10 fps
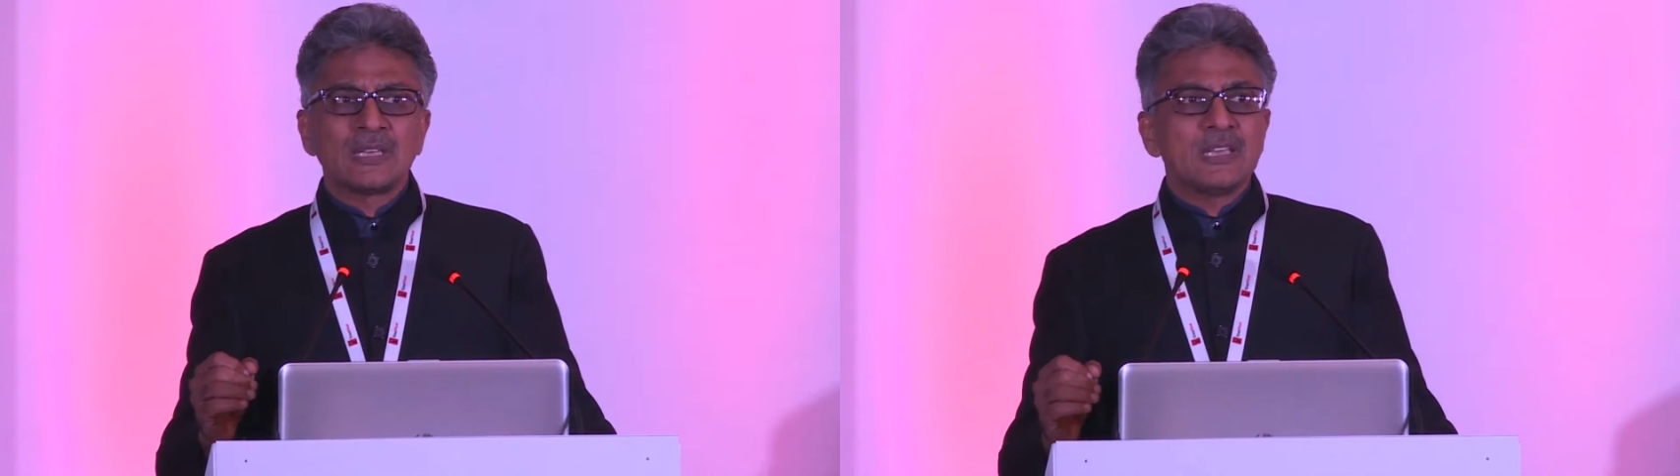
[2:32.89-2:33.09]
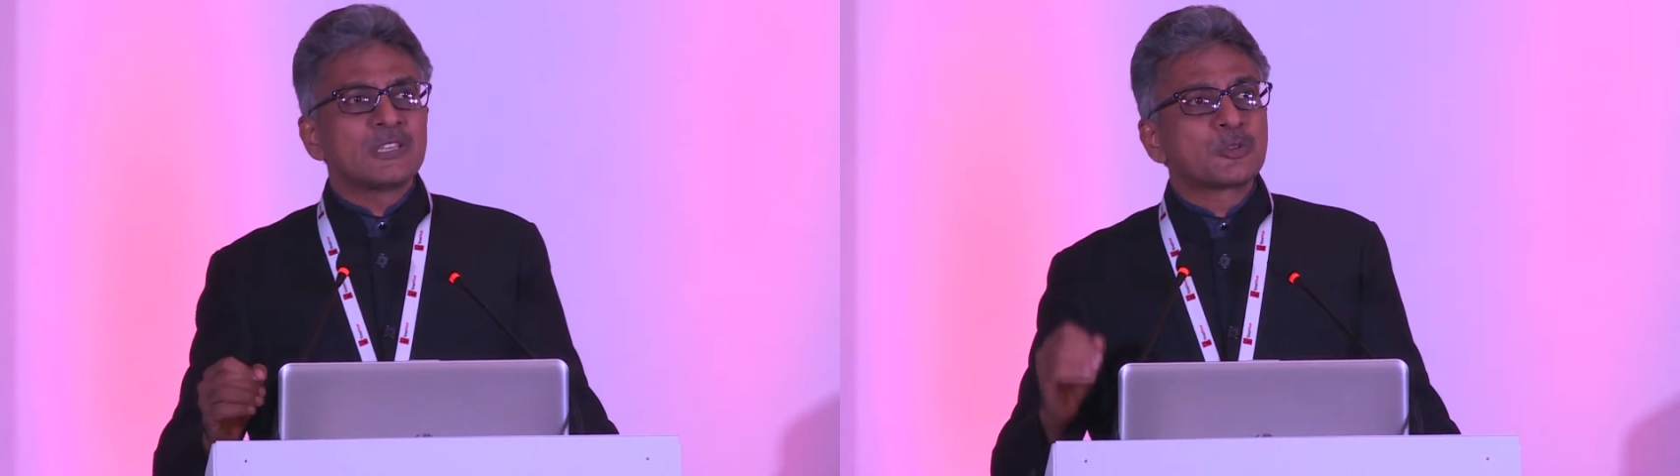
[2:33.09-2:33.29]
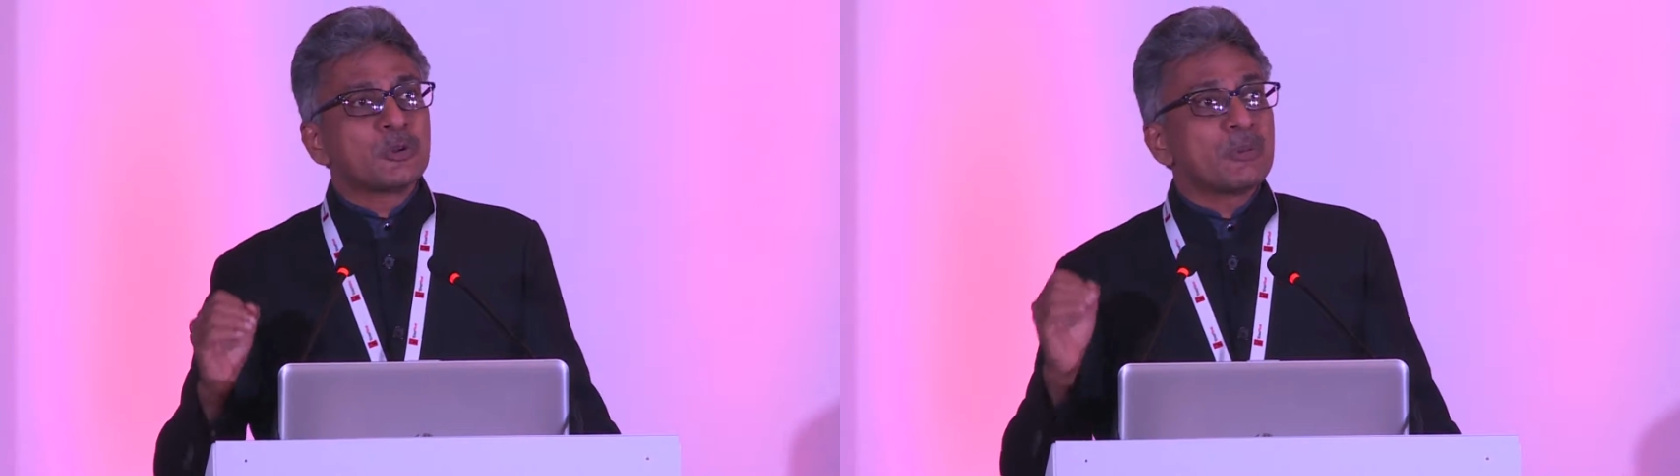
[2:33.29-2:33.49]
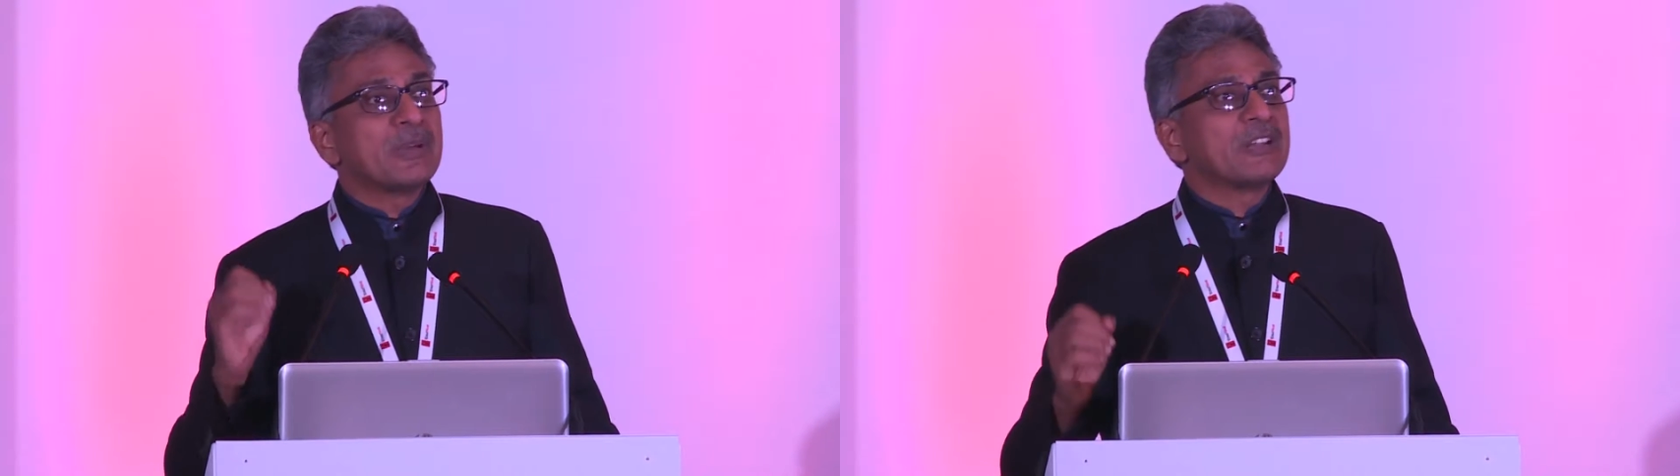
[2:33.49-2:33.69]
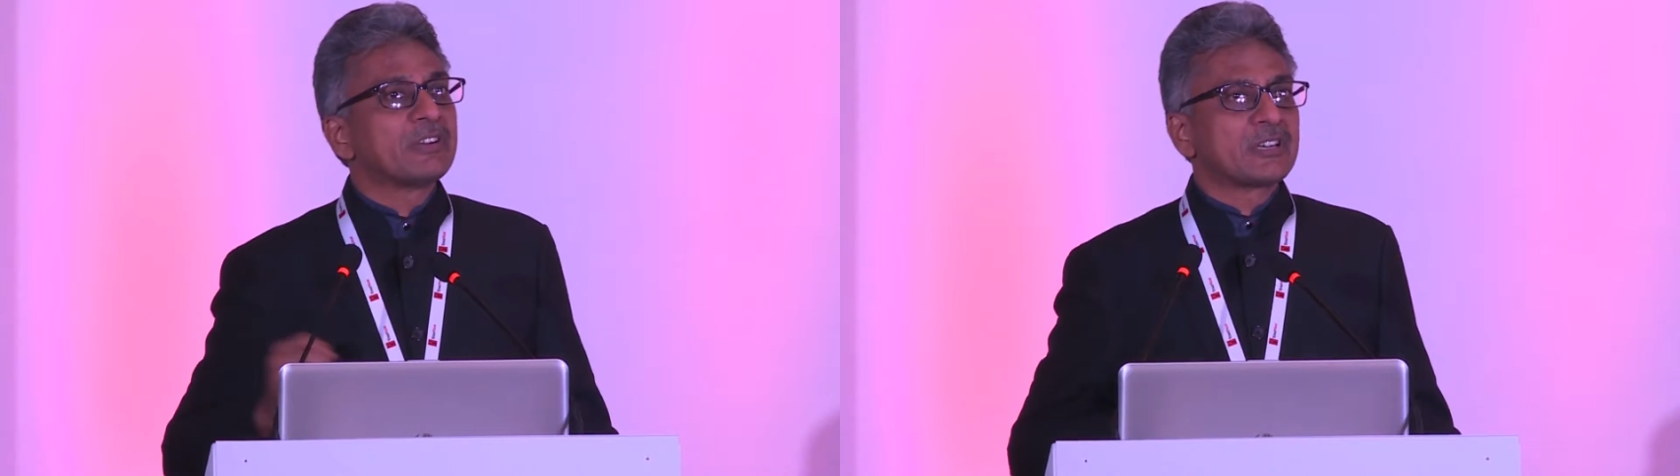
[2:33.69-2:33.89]
is going to be
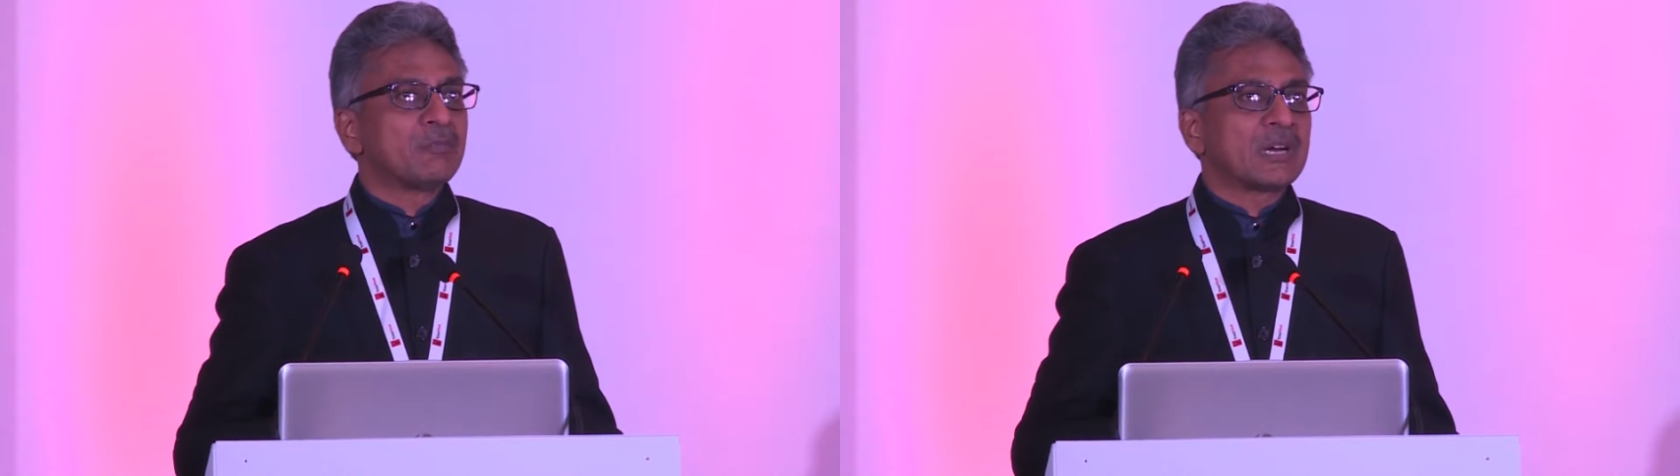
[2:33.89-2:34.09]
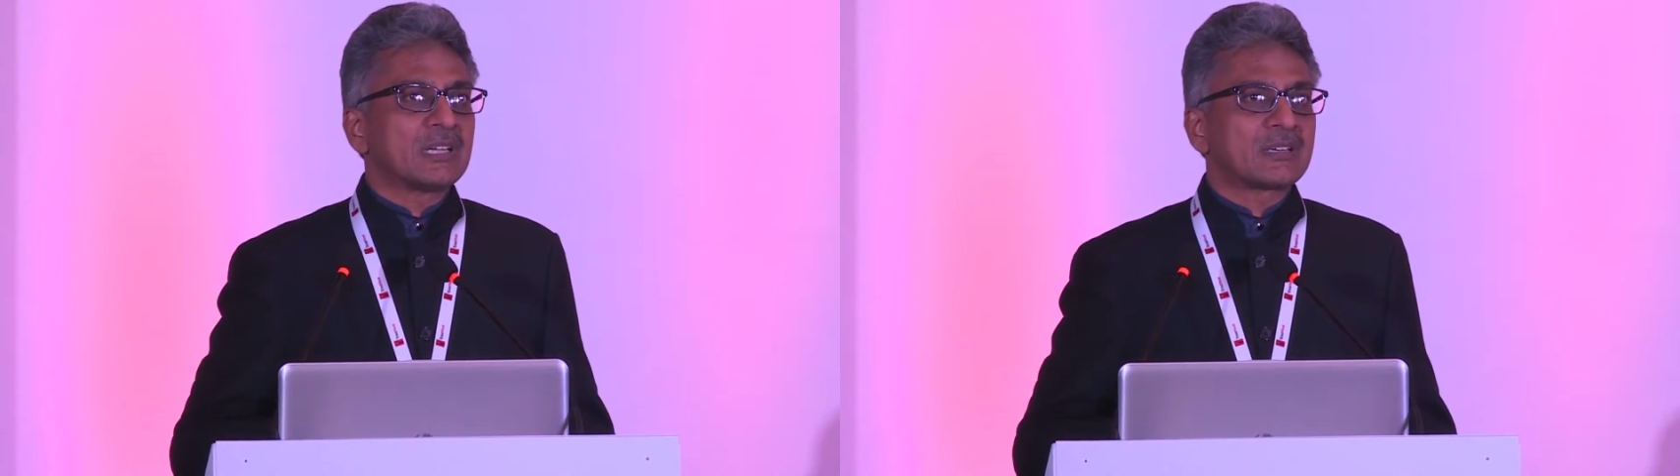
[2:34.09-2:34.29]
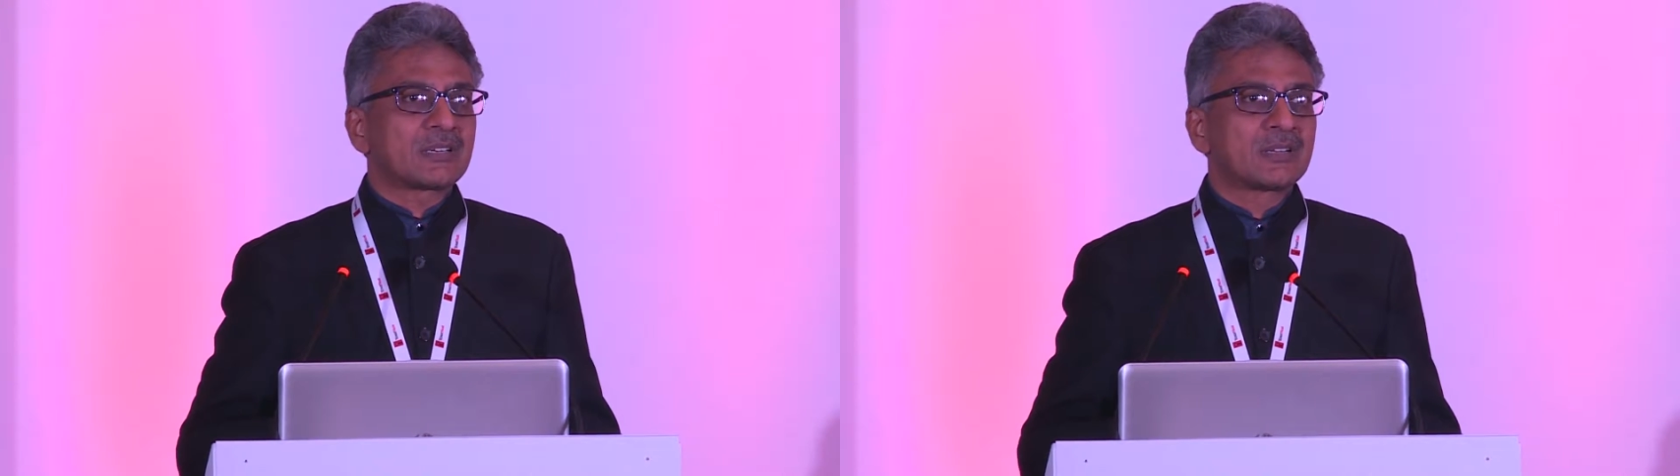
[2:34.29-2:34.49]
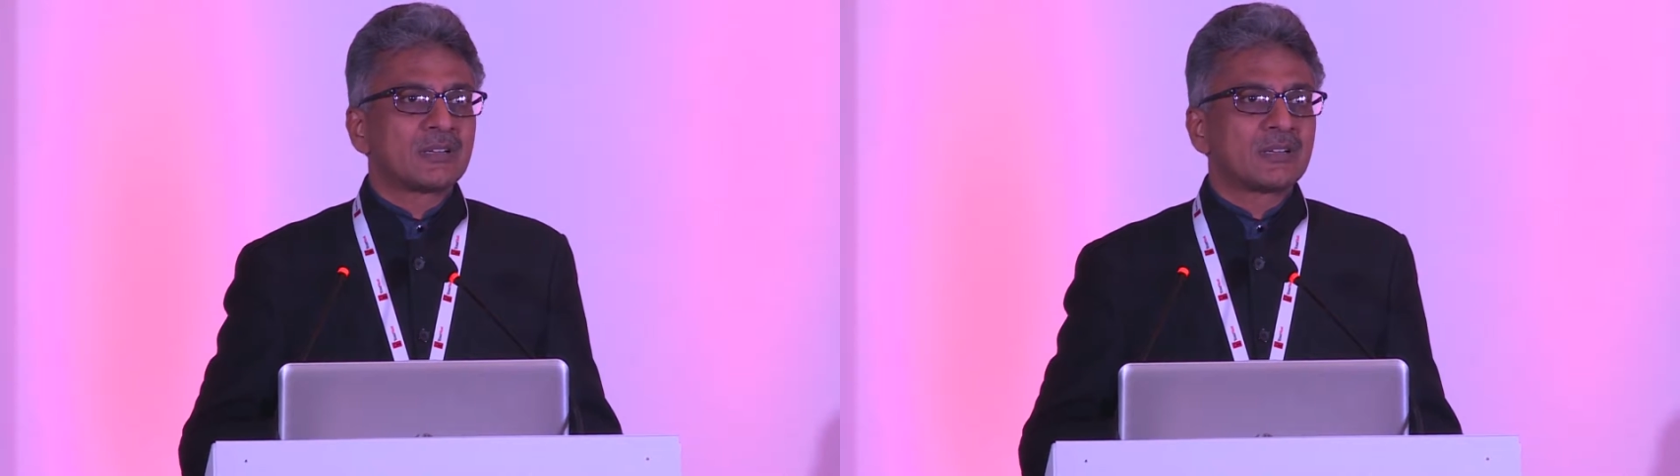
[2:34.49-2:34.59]
benefited by that.